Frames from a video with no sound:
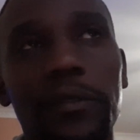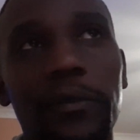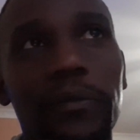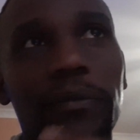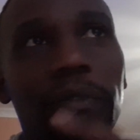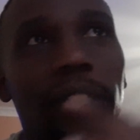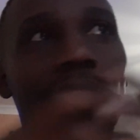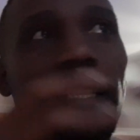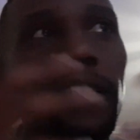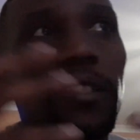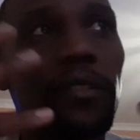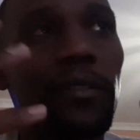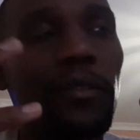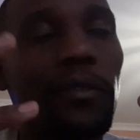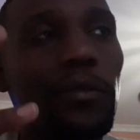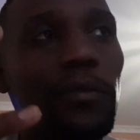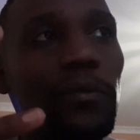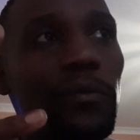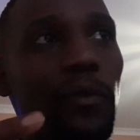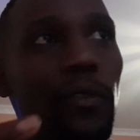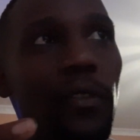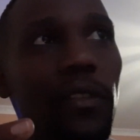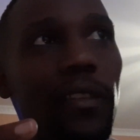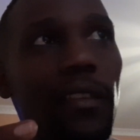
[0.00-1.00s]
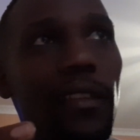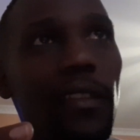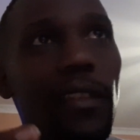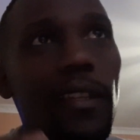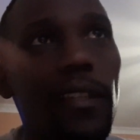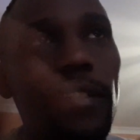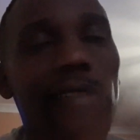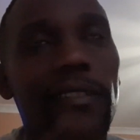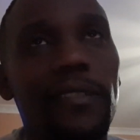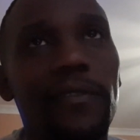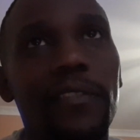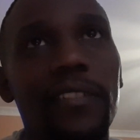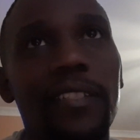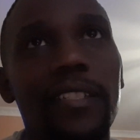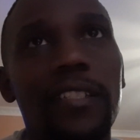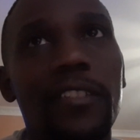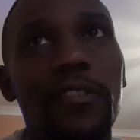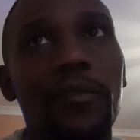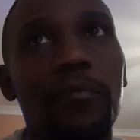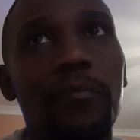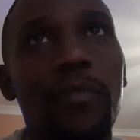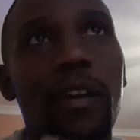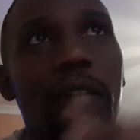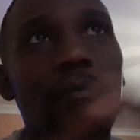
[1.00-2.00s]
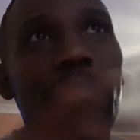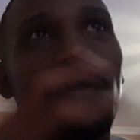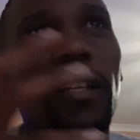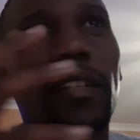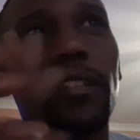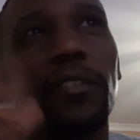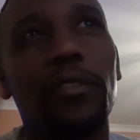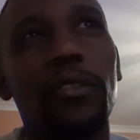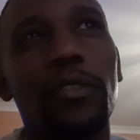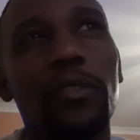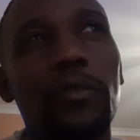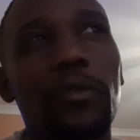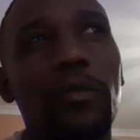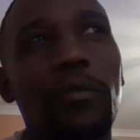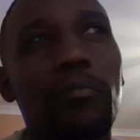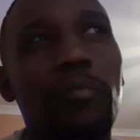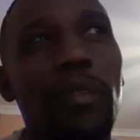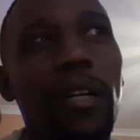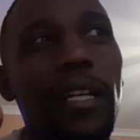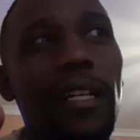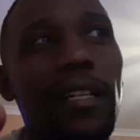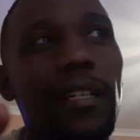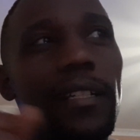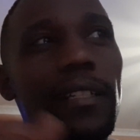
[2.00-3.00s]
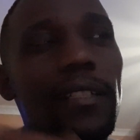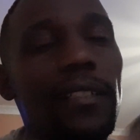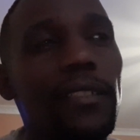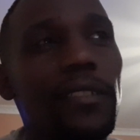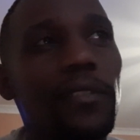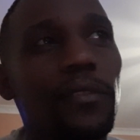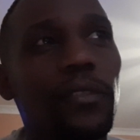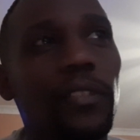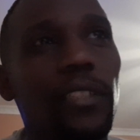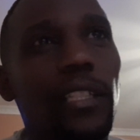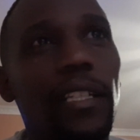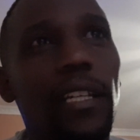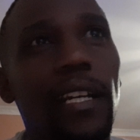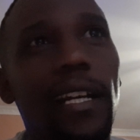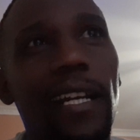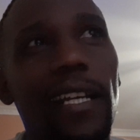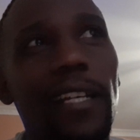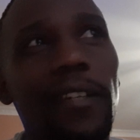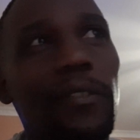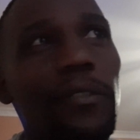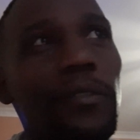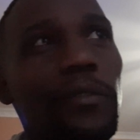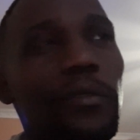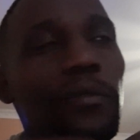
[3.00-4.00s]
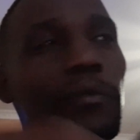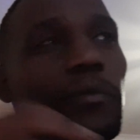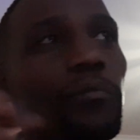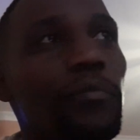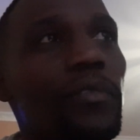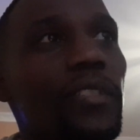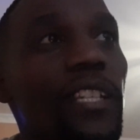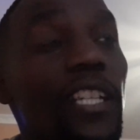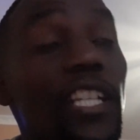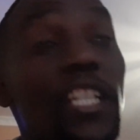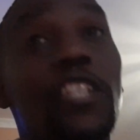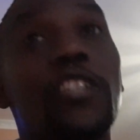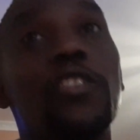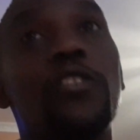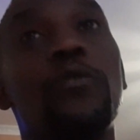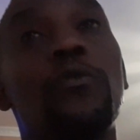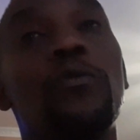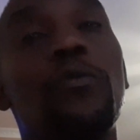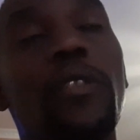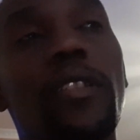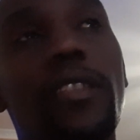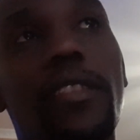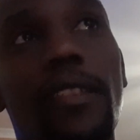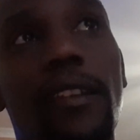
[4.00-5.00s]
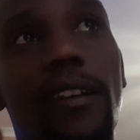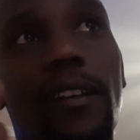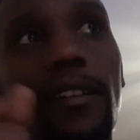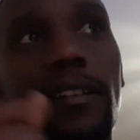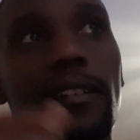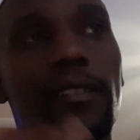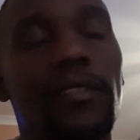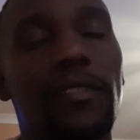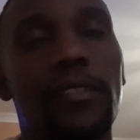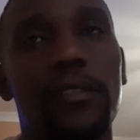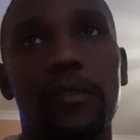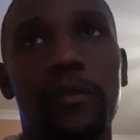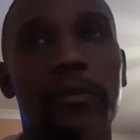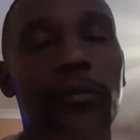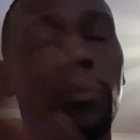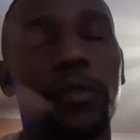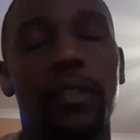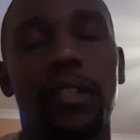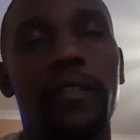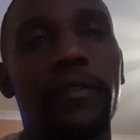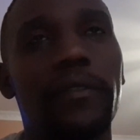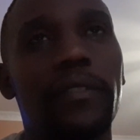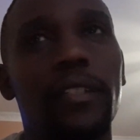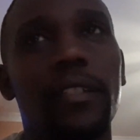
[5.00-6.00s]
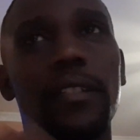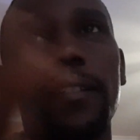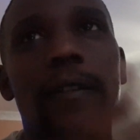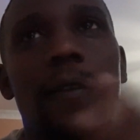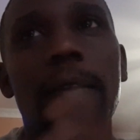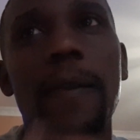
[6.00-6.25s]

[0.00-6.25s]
You're feeling you're not worthy, that even your mom cannot look back to say hi or take you with her or whatever.